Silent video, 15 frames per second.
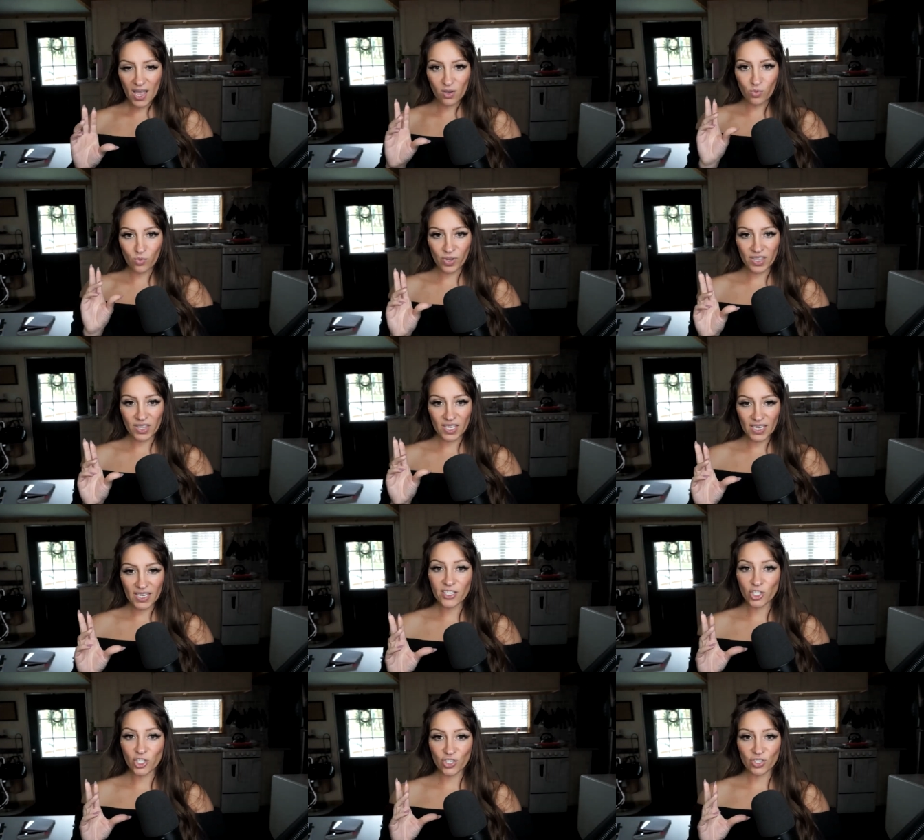with
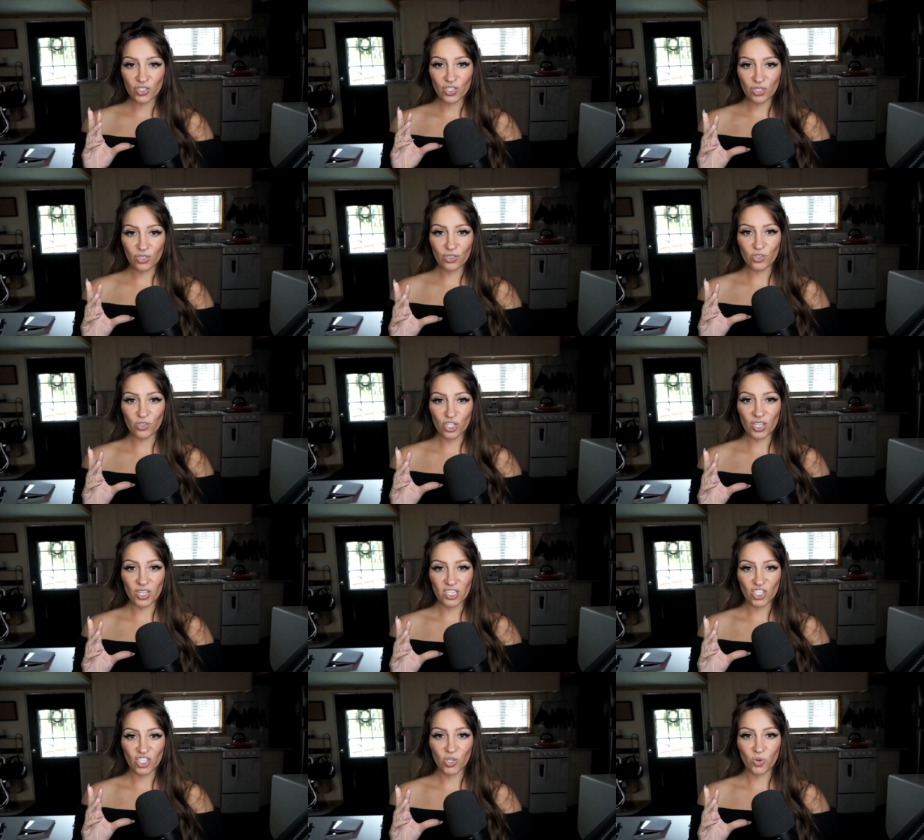each solution
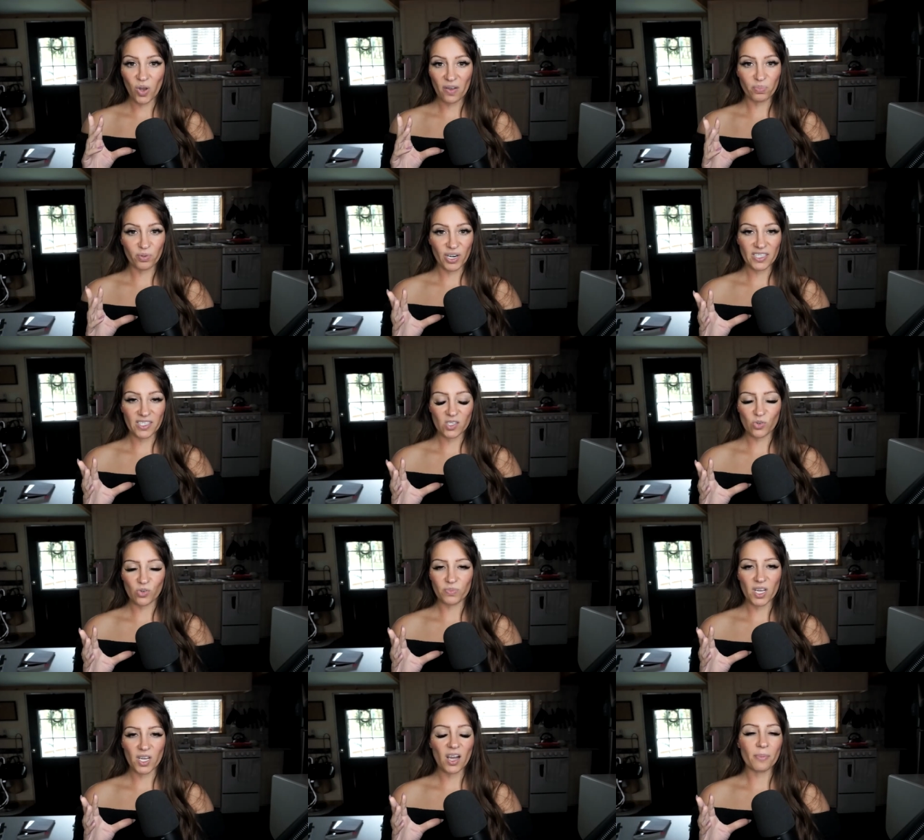that you have
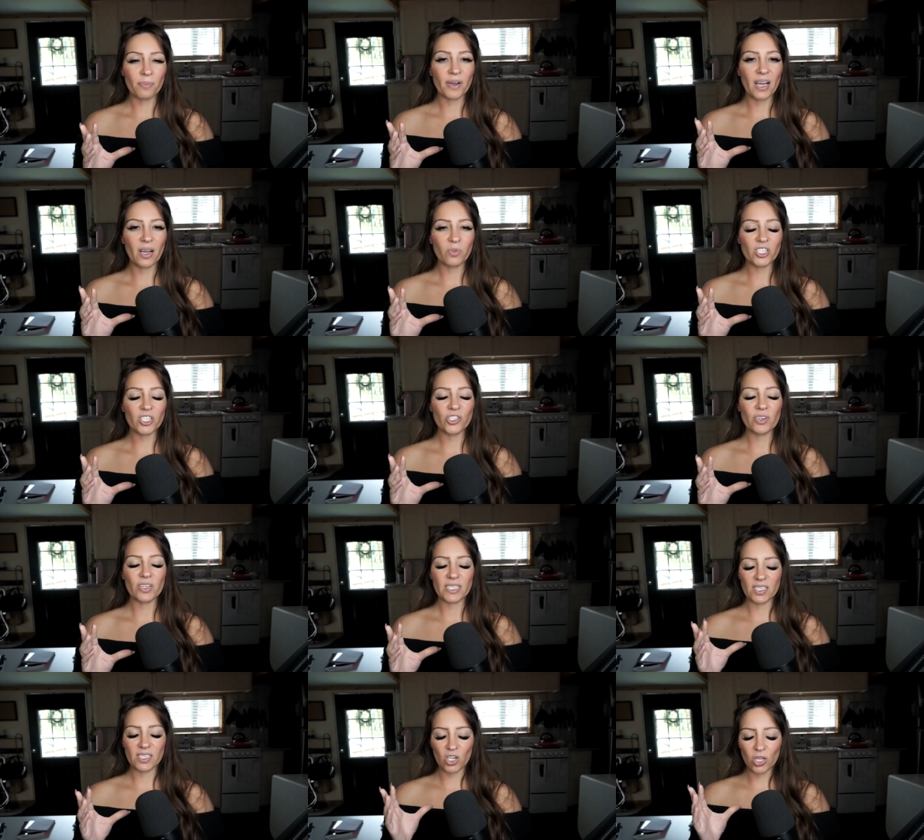brainstormed up, I want you to
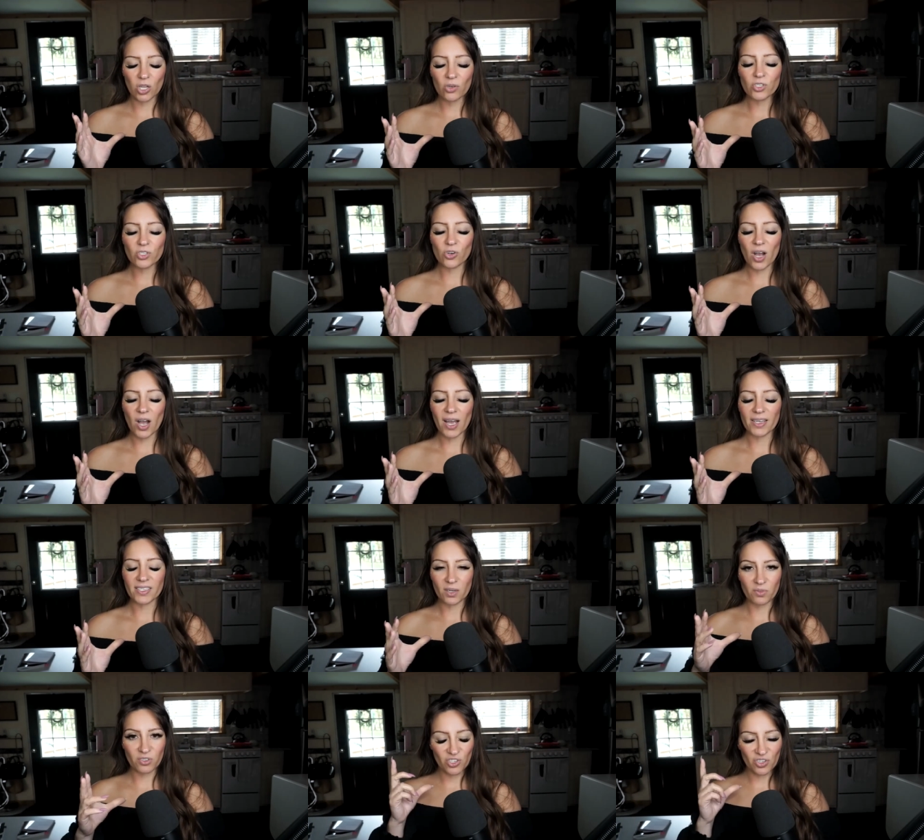close your eyes.
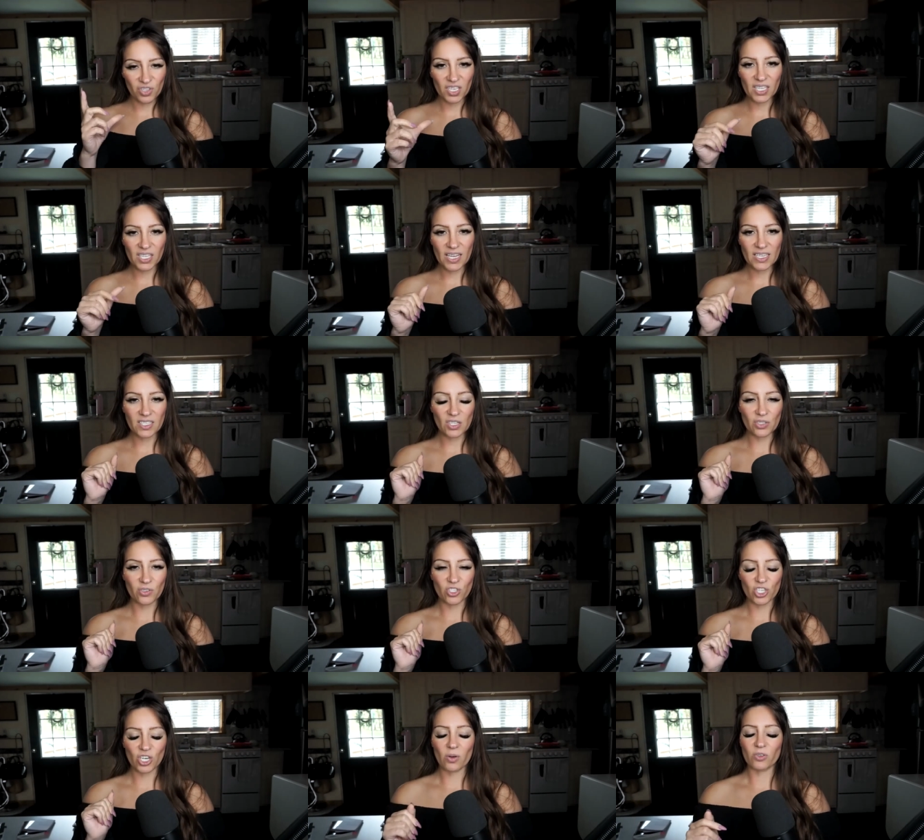I want you to think of that
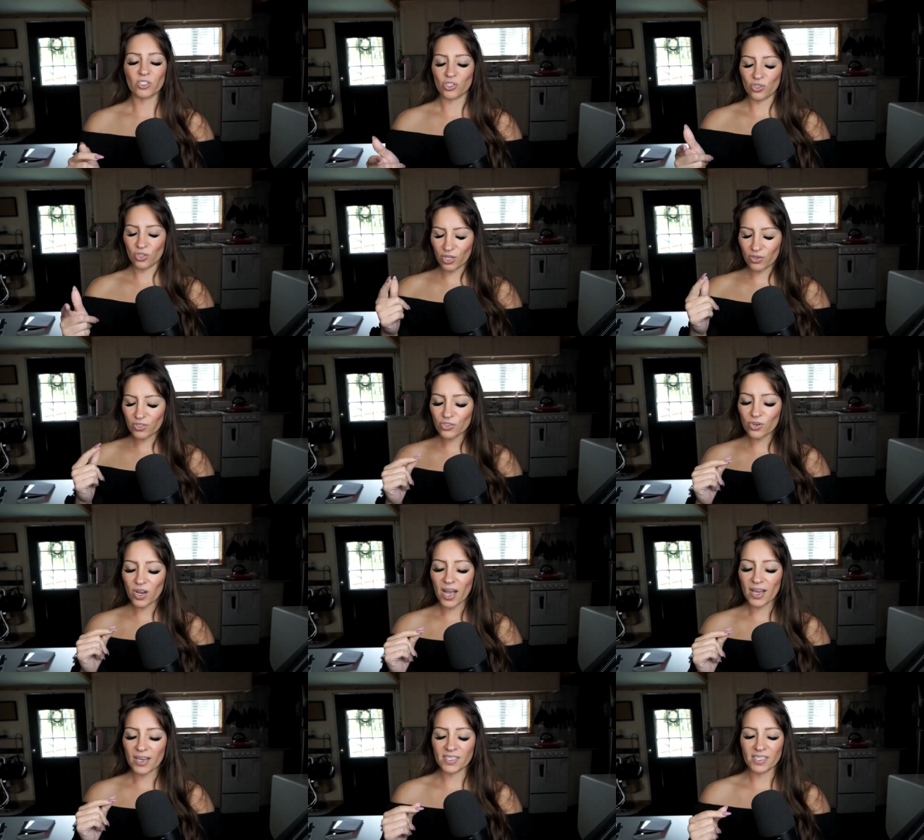solution. I want you to close your
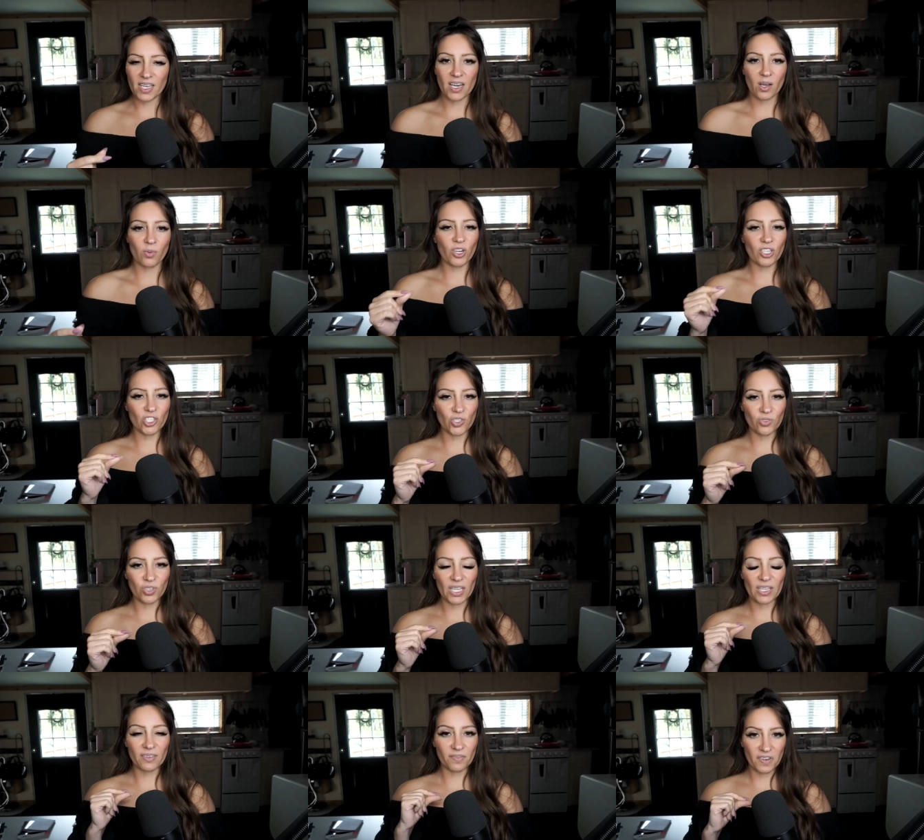eyes, and I want you
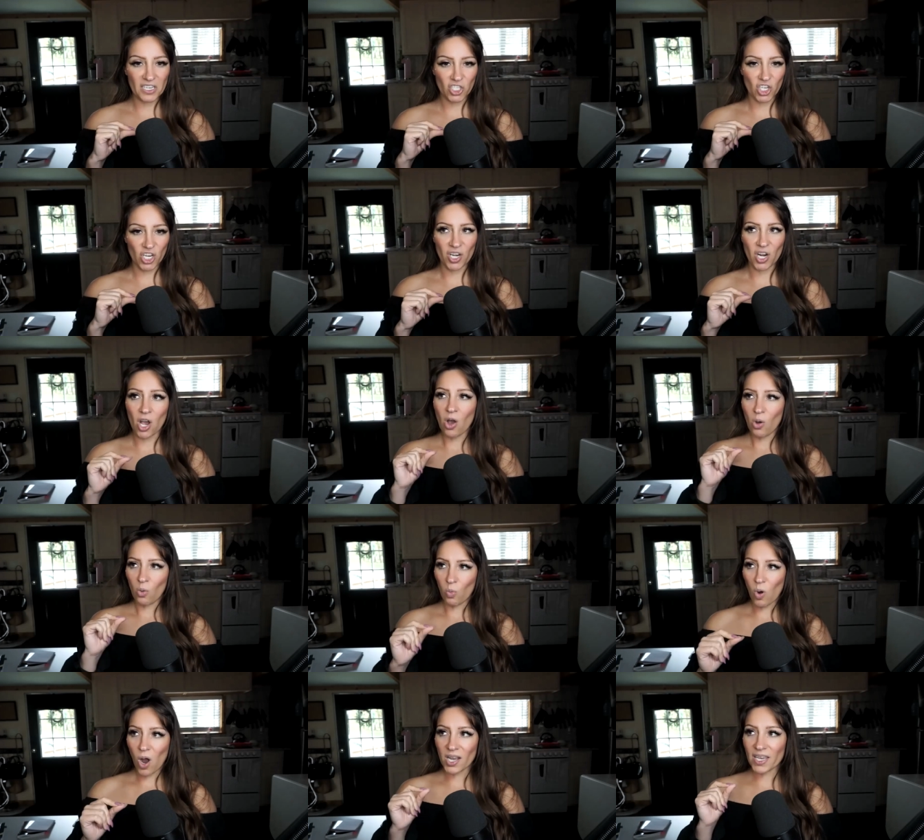to envision
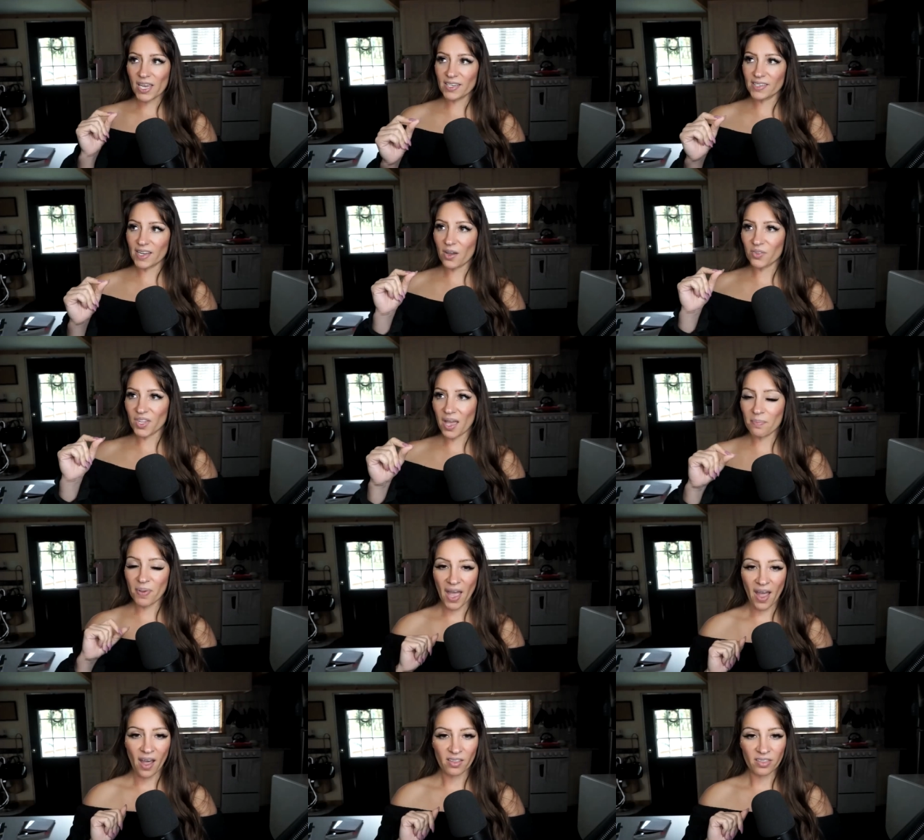walking down that
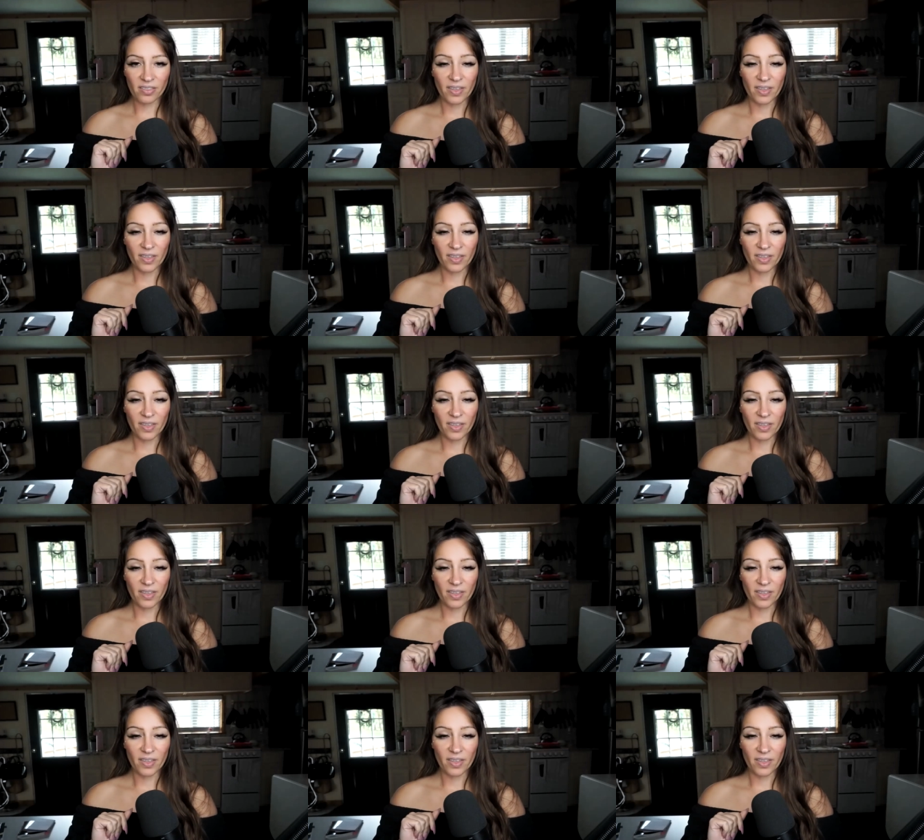path.